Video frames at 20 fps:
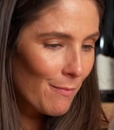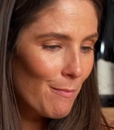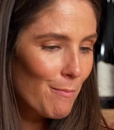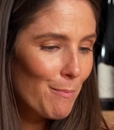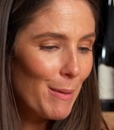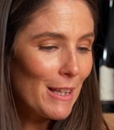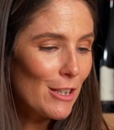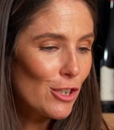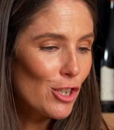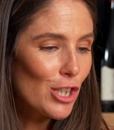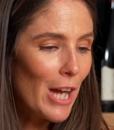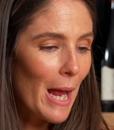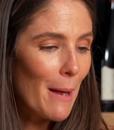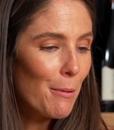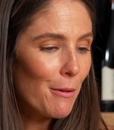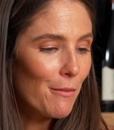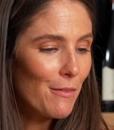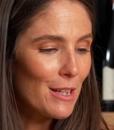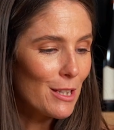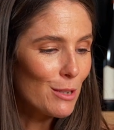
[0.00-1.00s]
But the
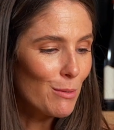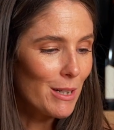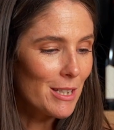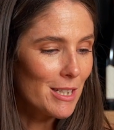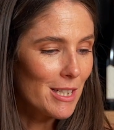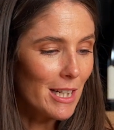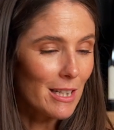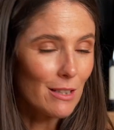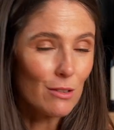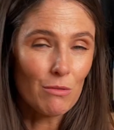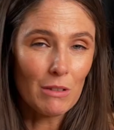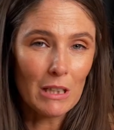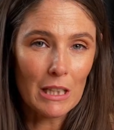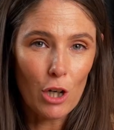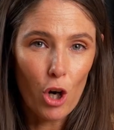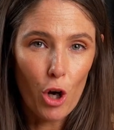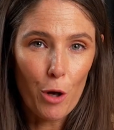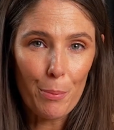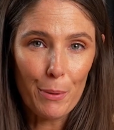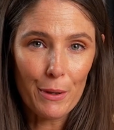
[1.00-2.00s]
shape of this one does really
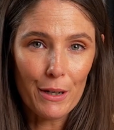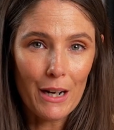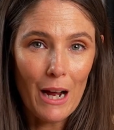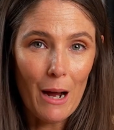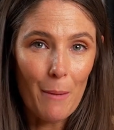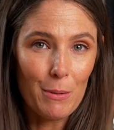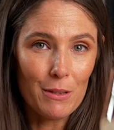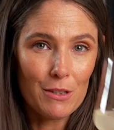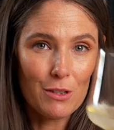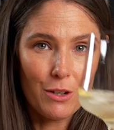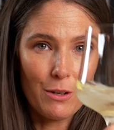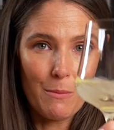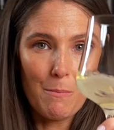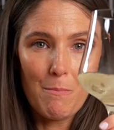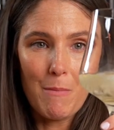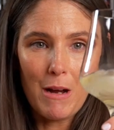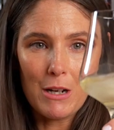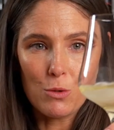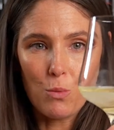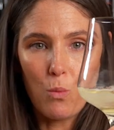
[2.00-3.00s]
open it up. It's got a
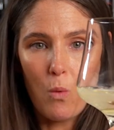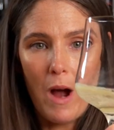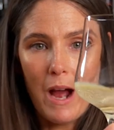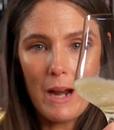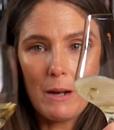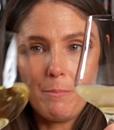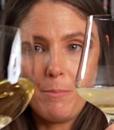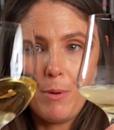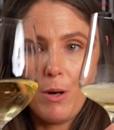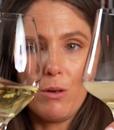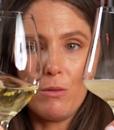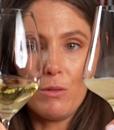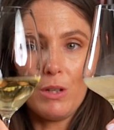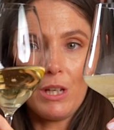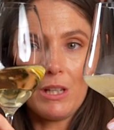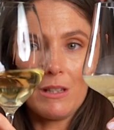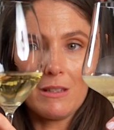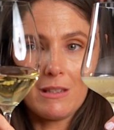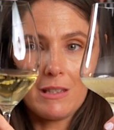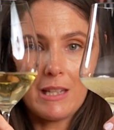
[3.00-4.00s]
much wider bowl. You
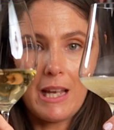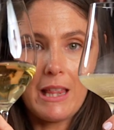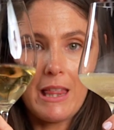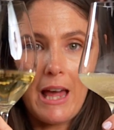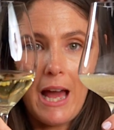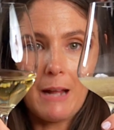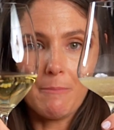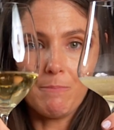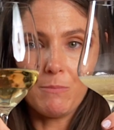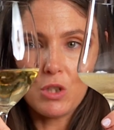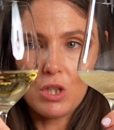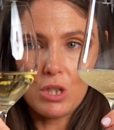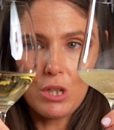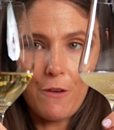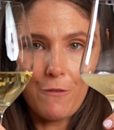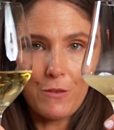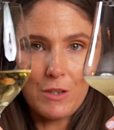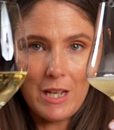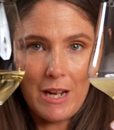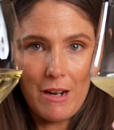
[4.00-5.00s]
can see that the
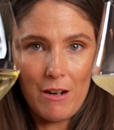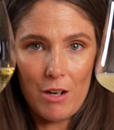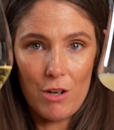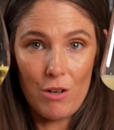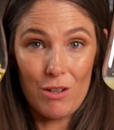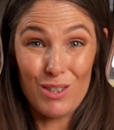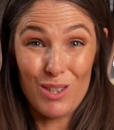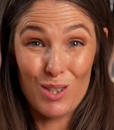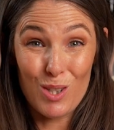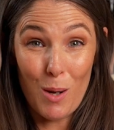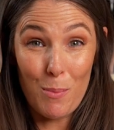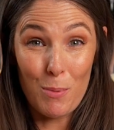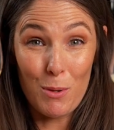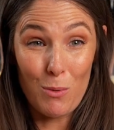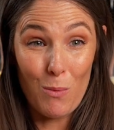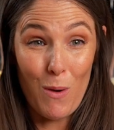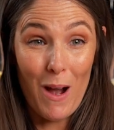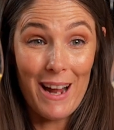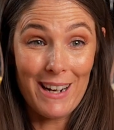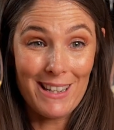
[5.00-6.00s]
surface area across the top of
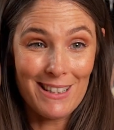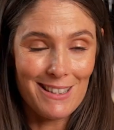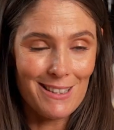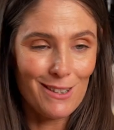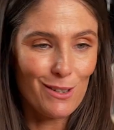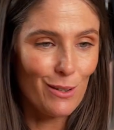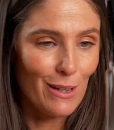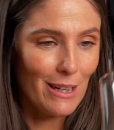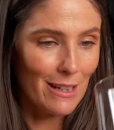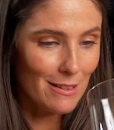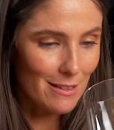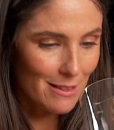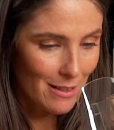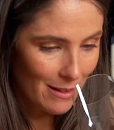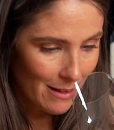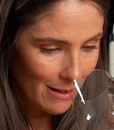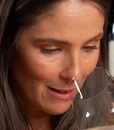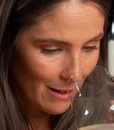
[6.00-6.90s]
the wine is increased.